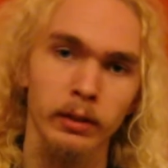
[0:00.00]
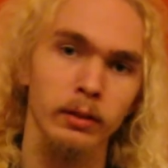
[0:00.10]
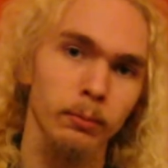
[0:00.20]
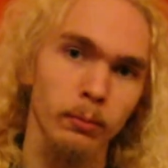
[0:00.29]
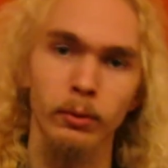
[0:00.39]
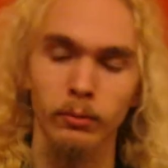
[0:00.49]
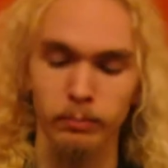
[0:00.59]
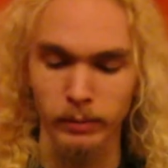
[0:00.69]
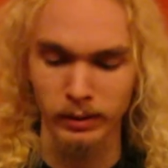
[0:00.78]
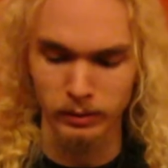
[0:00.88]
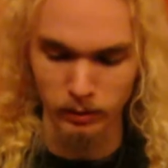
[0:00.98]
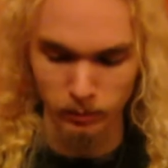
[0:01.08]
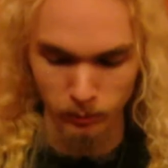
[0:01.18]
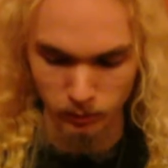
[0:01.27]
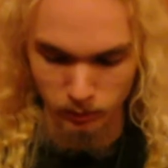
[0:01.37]
it won't matter
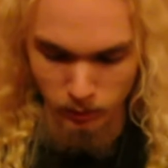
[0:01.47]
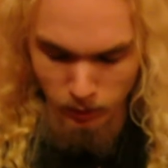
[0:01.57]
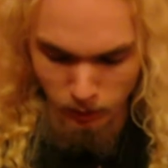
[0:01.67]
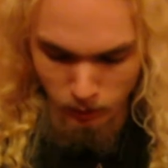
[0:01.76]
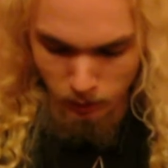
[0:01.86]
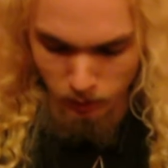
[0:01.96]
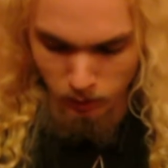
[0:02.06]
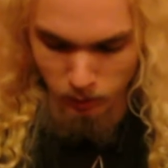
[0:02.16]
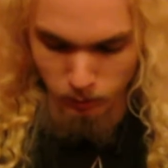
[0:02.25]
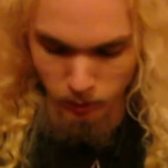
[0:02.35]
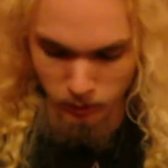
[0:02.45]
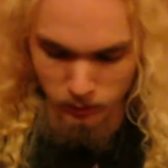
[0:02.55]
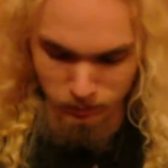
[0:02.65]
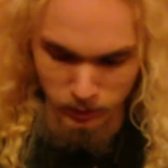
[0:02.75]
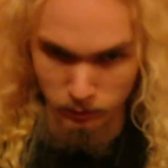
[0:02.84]
that much. But
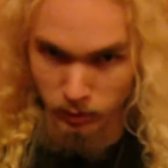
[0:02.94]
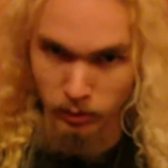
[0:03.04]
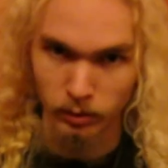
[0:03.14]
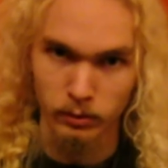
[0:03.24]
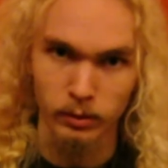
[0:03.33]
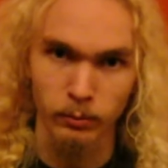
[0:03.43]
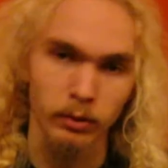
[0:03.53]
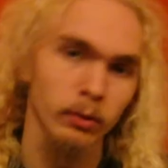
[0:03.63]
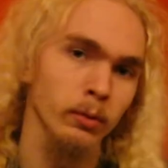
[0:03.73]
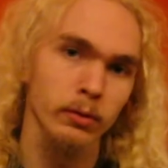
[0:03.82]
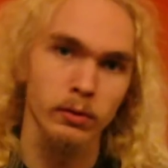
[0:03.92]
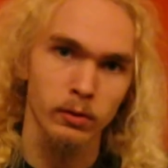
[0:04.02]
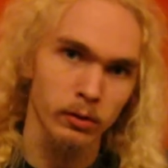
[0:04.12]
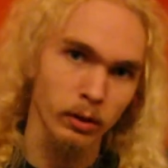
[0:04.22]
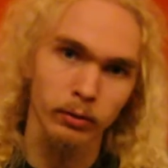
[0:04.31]
it's definitely not something you'll just
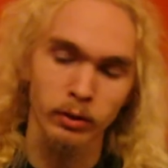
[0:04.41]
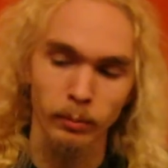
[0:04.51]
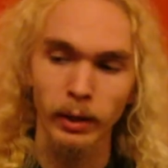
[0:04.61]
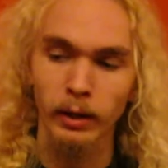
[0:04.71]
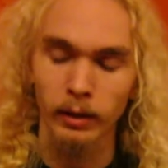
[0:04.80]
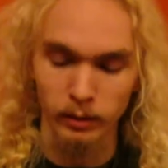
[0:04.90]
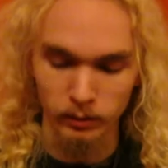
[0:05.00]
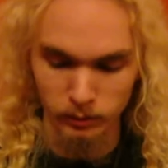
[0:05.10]
shove in your bag.